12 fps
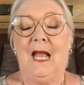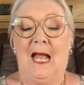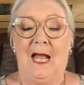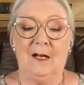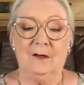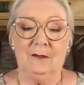
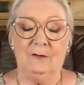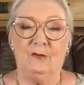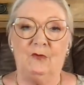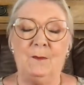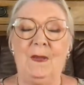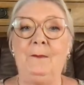And
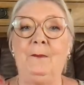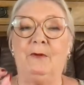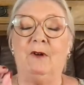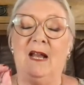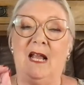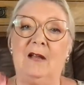remember,
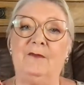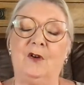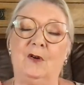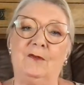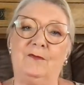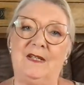I have got
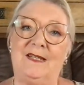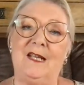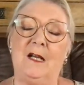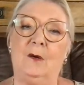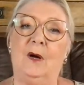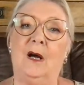a
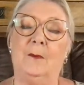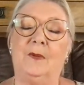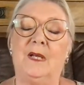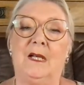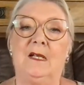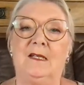video up.
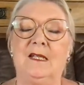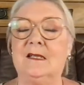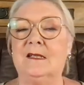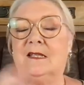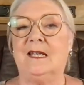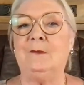Doesn't
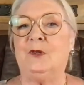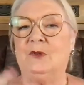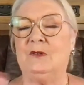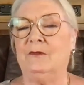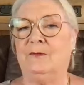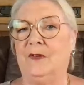seem
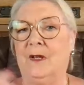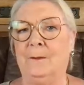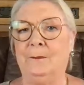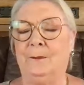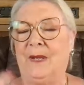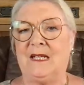to
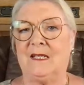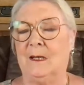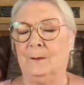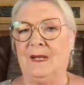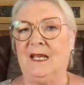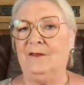have picked up
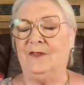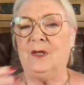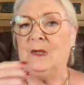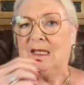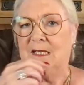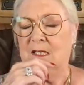many
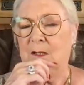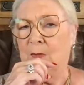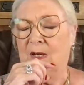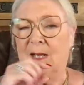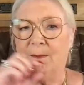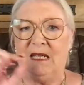views. I don't know
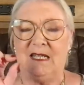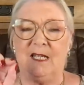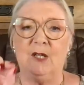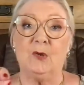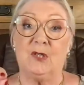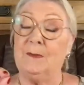why, but it's the
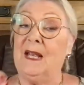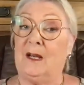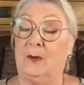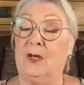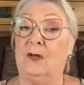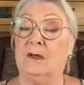autumn
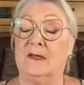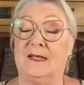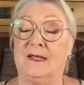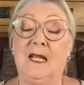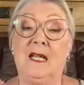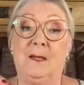equinox.
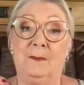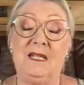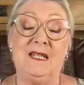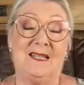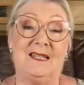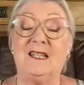But
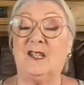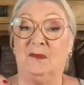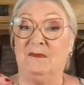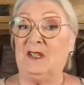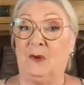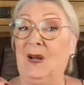
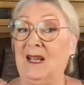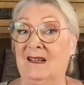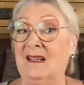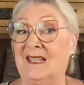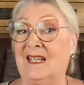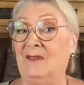it's quite a
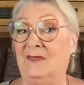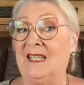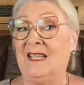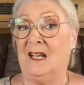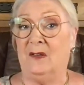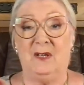nice little
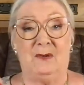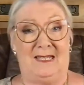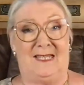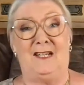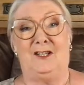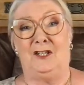video, though I
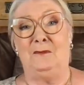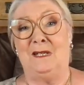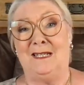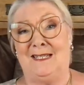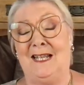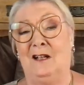say so
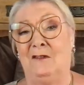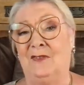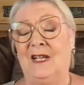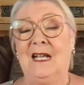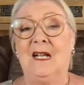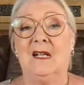myself.
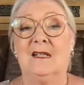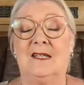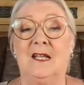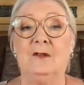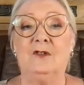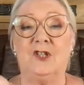
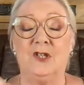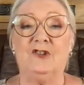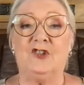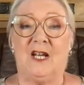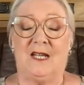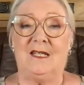So do
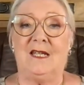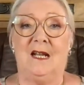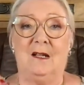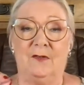check it out.